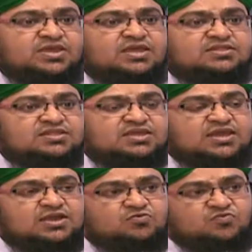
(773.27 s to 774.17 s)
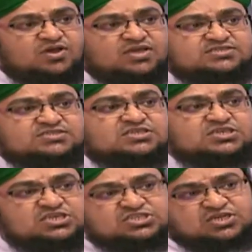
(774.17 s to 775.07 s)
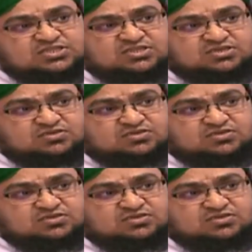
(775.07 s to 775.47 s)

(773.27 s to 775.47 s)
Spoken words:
and they advise each other